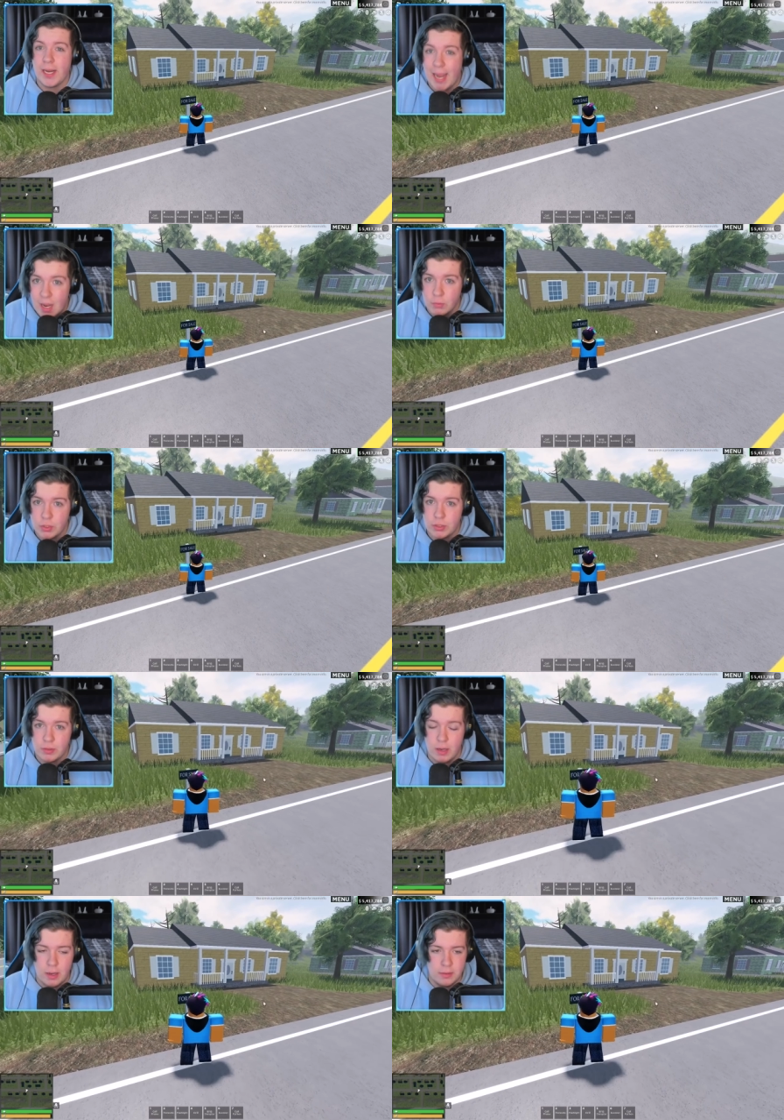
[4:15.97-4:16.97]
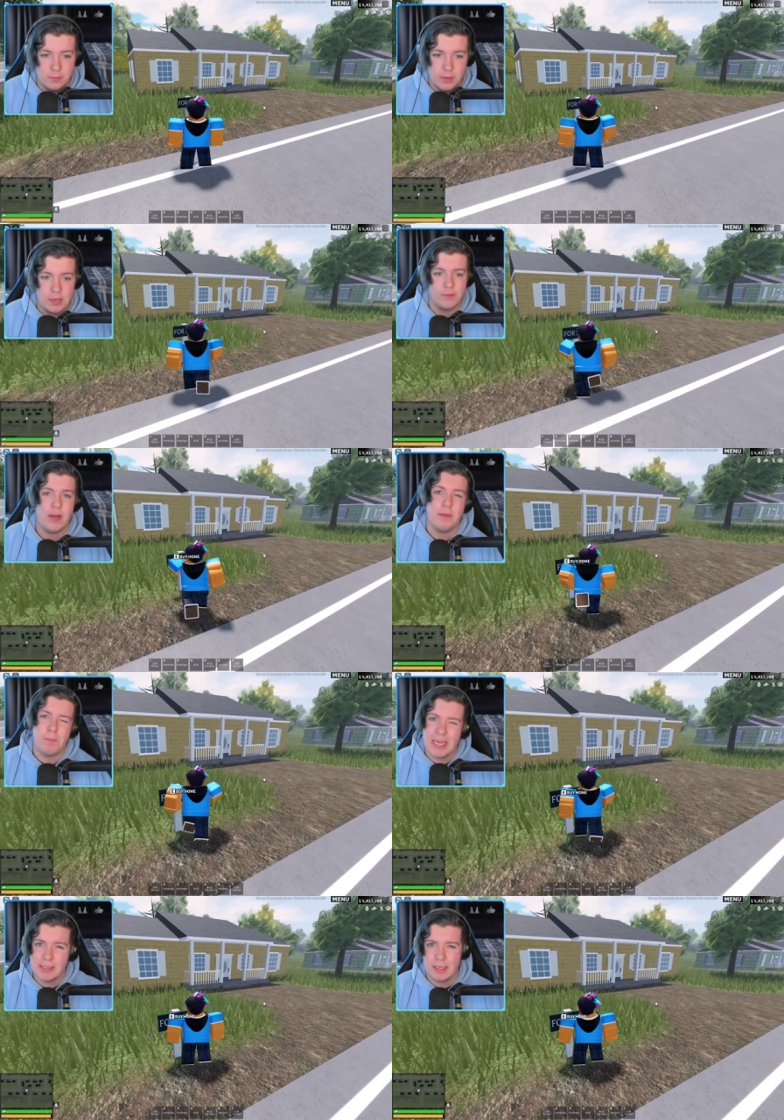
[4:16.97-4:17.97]
house, uh, the very, very
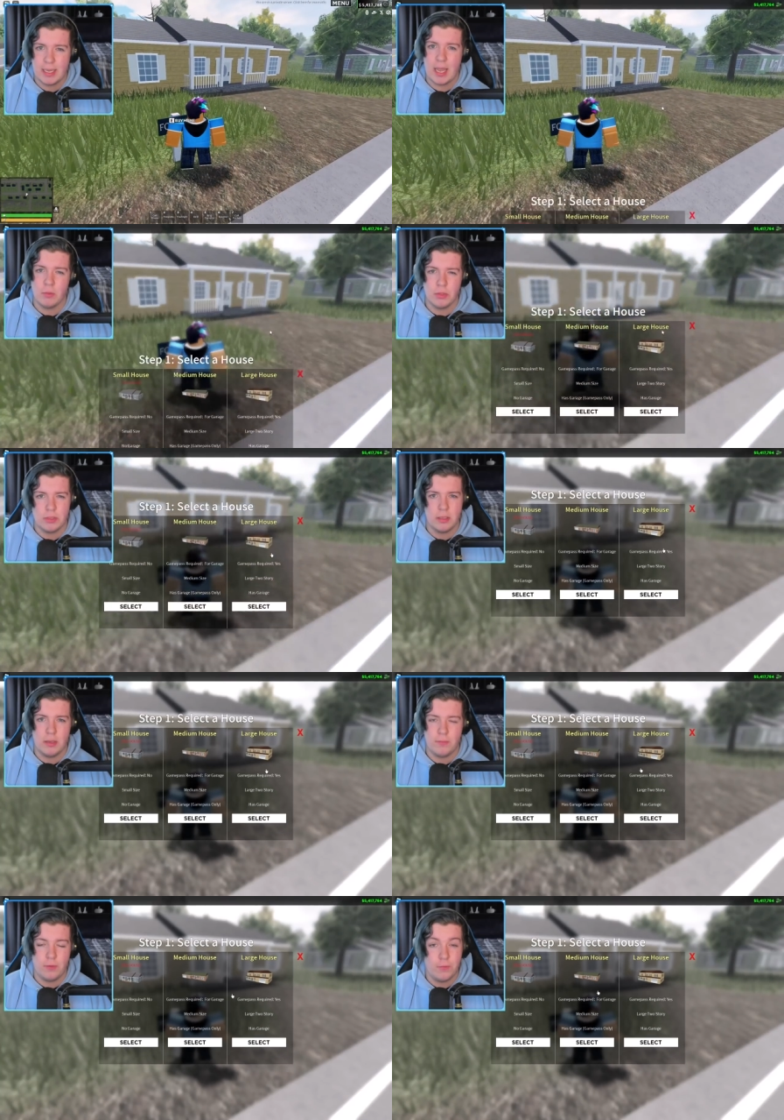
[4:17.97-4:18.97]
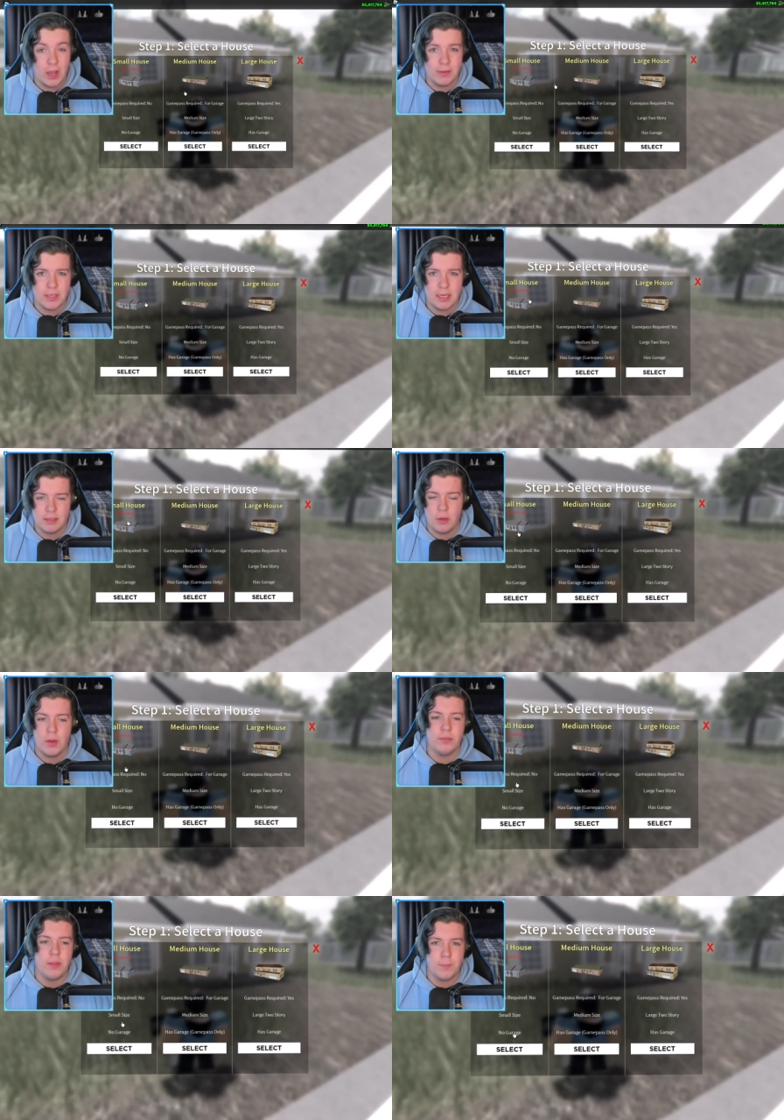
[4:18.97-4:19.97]
basic house, the for five days, I
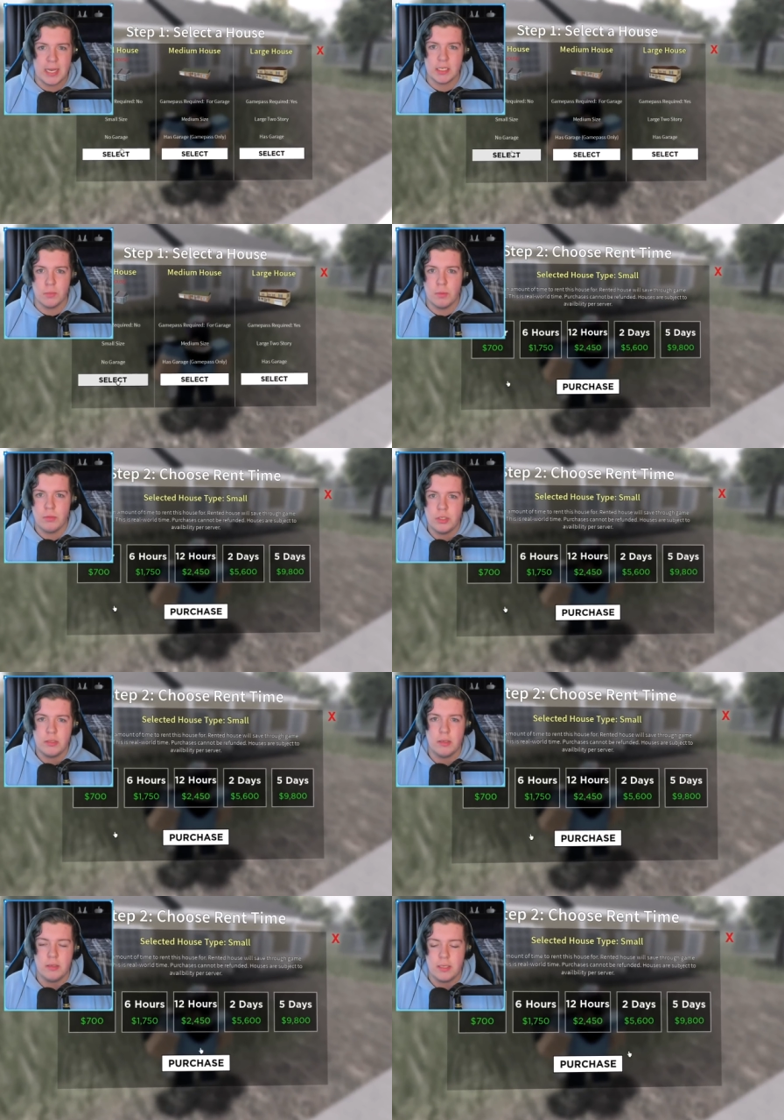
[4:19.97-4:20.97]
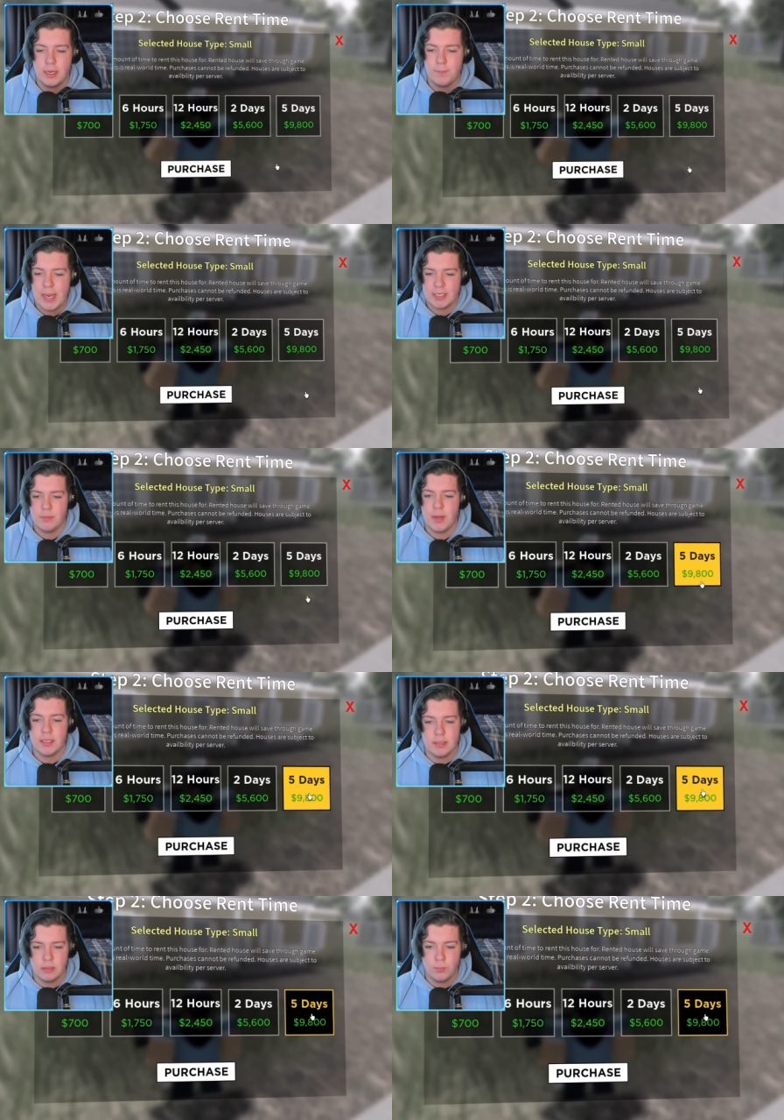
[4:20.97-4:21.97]
went for the maximum just to kind of
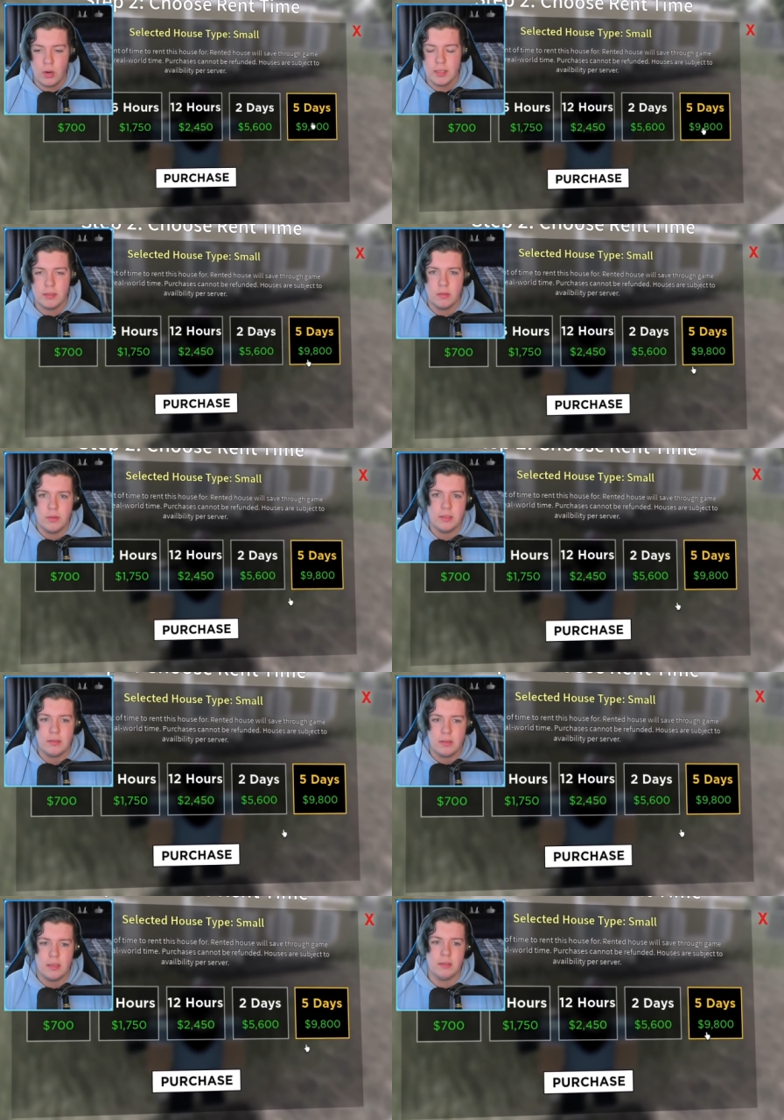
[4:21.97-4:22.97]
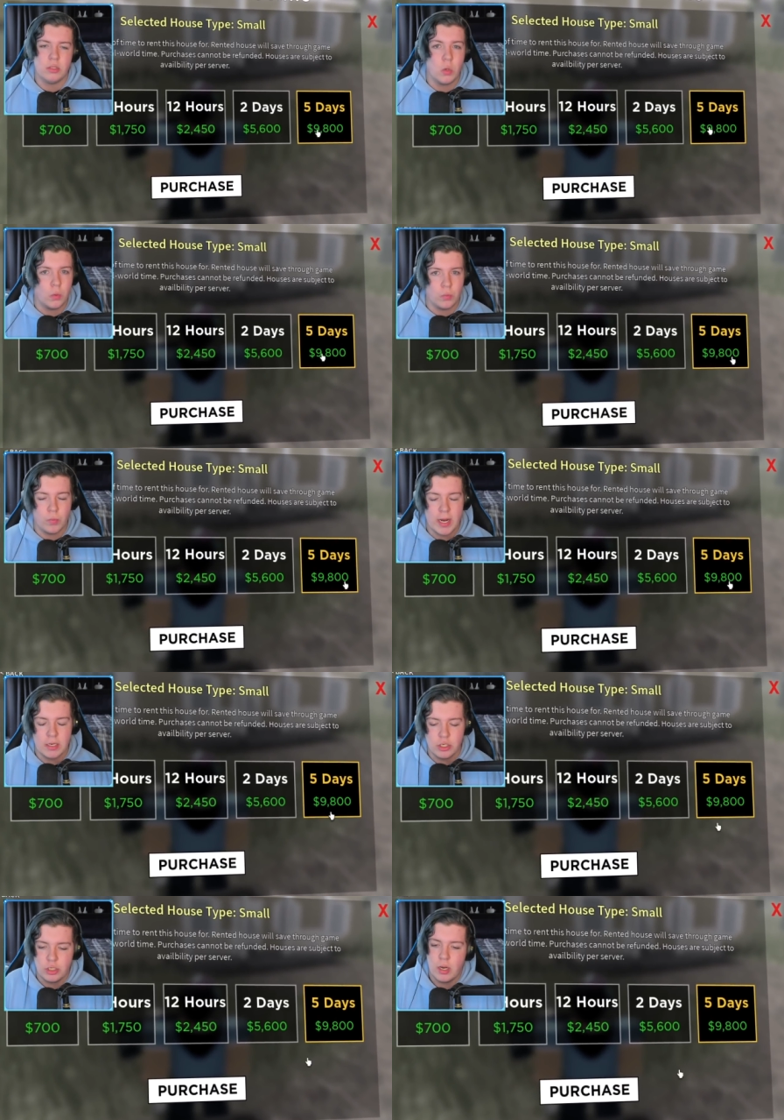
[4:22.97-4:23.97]
maximize this price or this, uh, this total
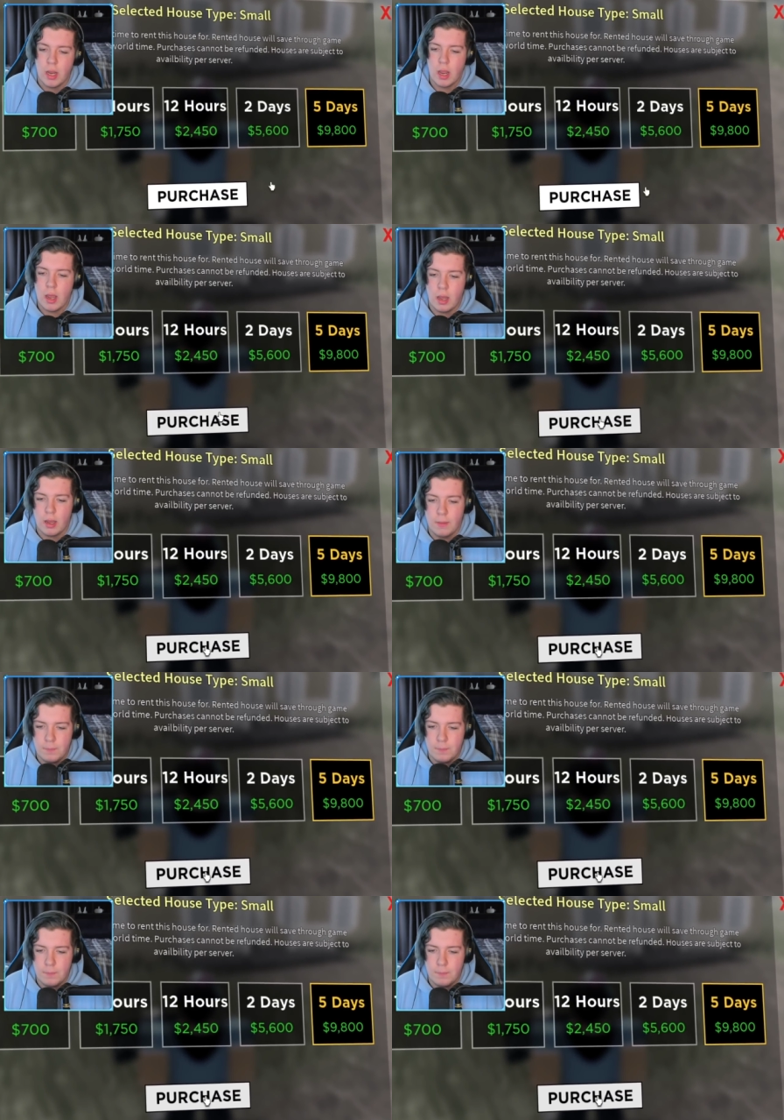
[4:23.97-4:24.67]
range. Um,